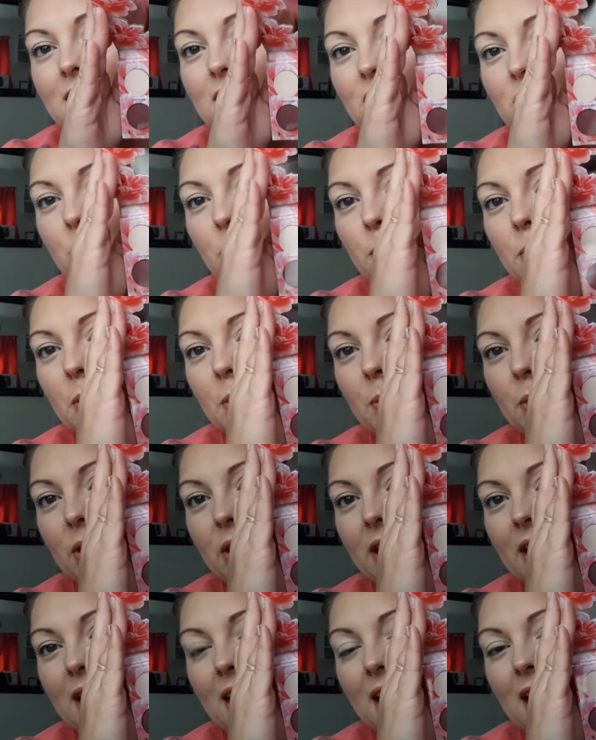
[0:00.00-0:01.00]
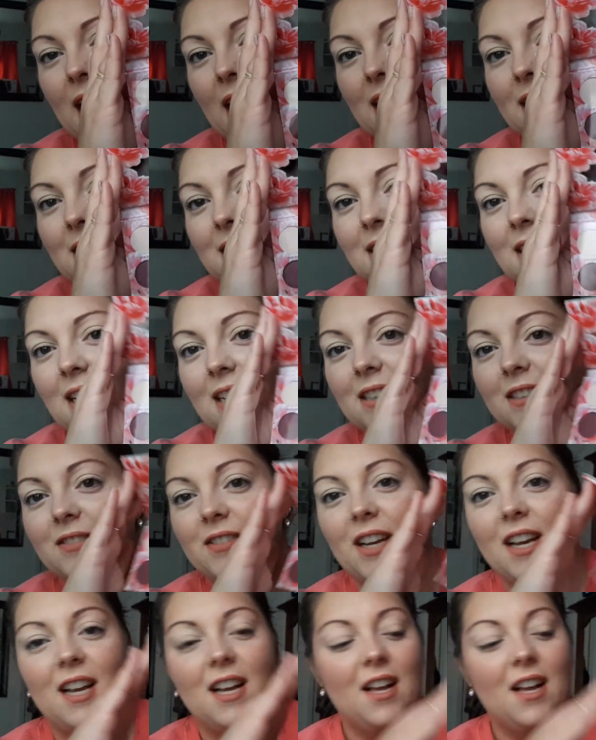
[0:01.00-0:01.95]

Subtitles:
Super pretty. I love